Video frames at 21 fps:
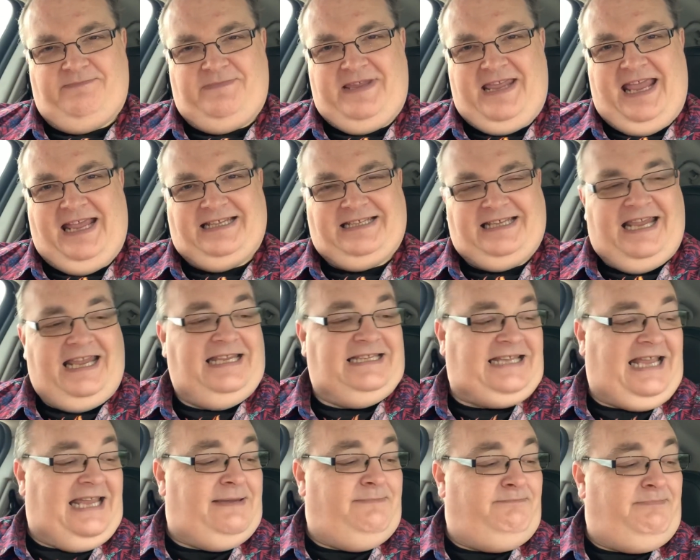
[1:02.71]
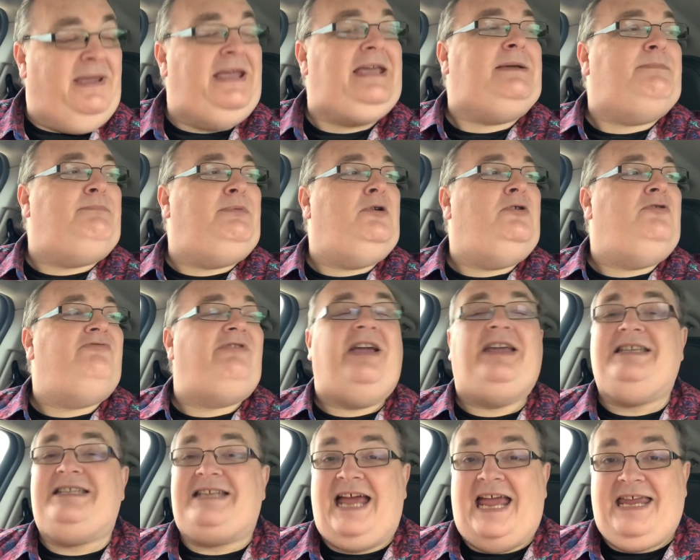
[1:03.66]
Yes, it's a big
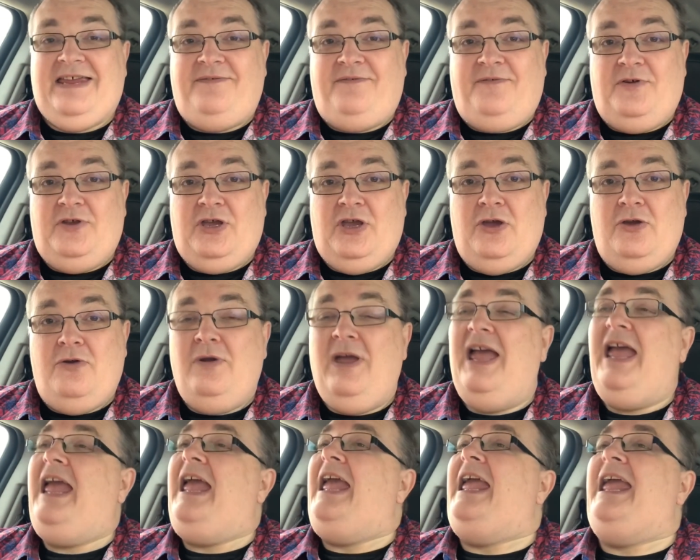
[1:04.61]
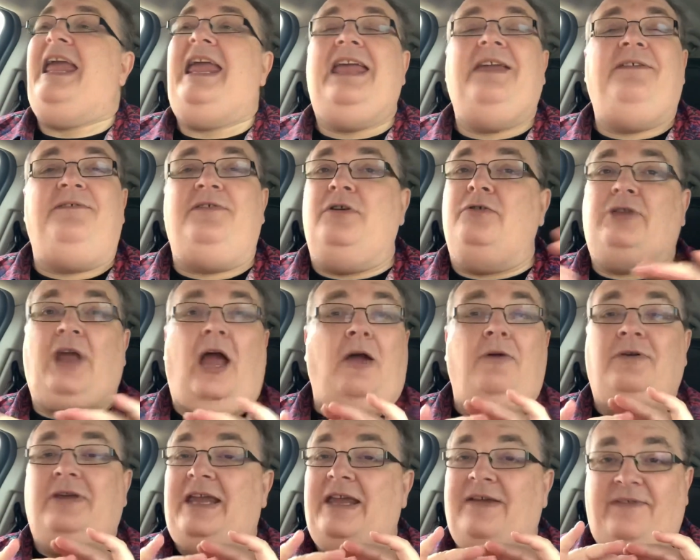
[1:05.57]
Blu-ray day for you. If you
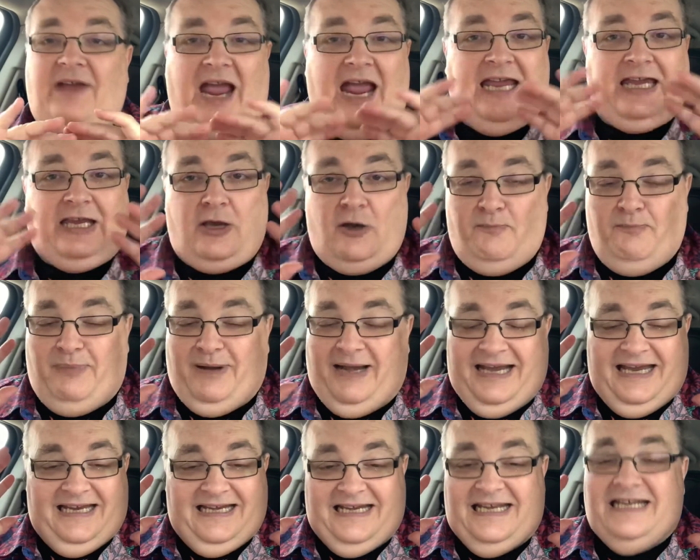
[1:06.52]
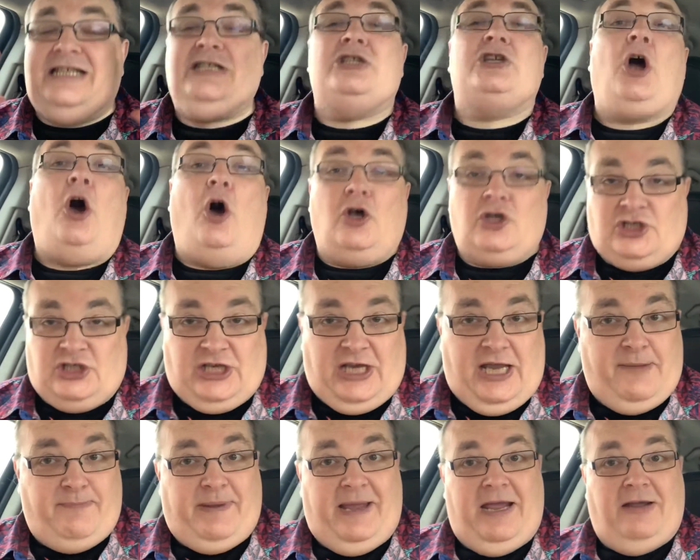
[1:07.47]
don't give a completely toss
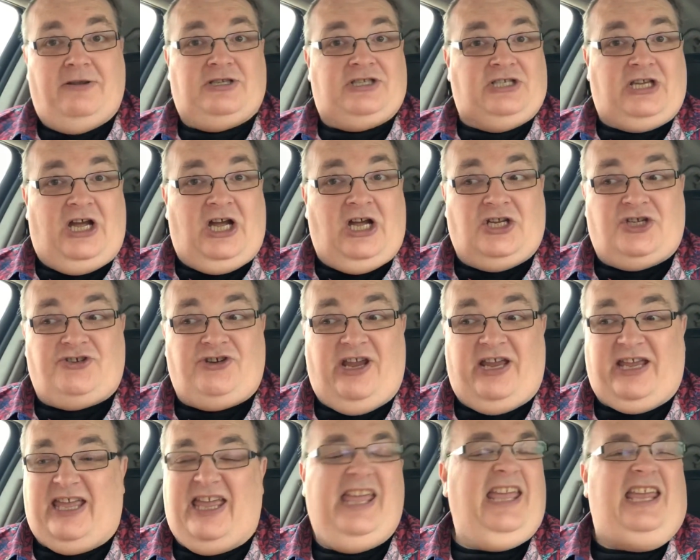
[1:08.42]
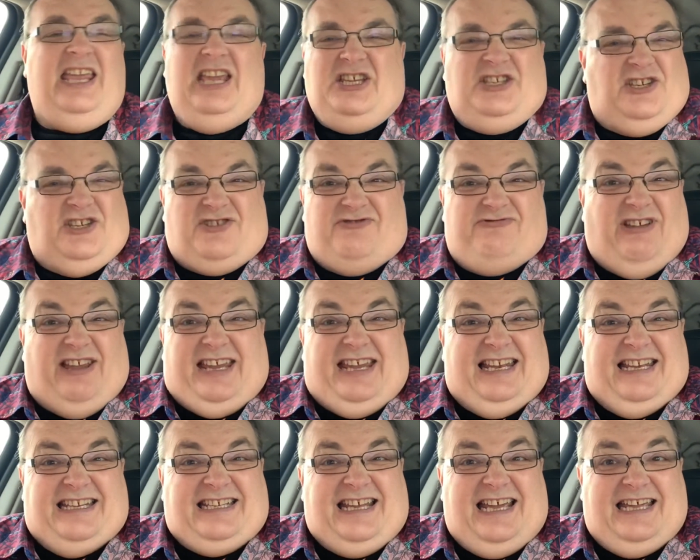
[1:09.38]
about Star Trek, it's just a
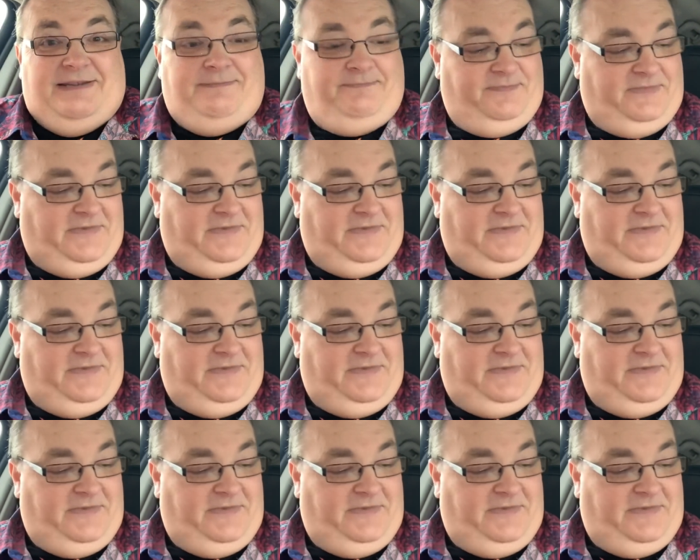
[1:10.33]
regular day.